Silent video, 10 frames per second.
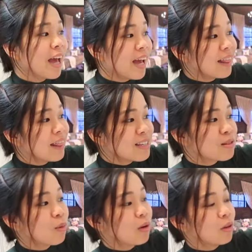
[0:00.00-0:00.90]
And
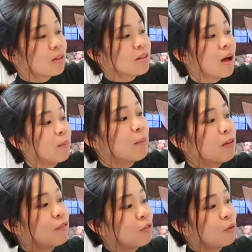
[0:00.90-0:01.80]
this one on top,
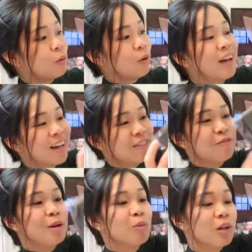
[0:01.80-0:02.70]
if
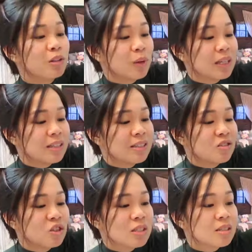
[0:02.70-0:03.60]
you've been wondering, this
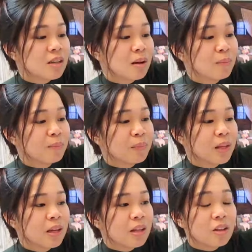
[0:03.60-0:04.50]
is just
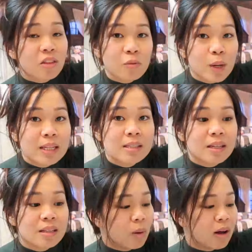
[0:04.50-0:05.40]
the threads
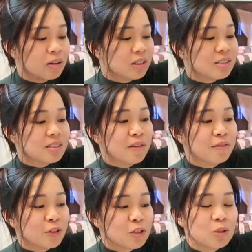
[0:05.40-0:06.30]
and other stuff for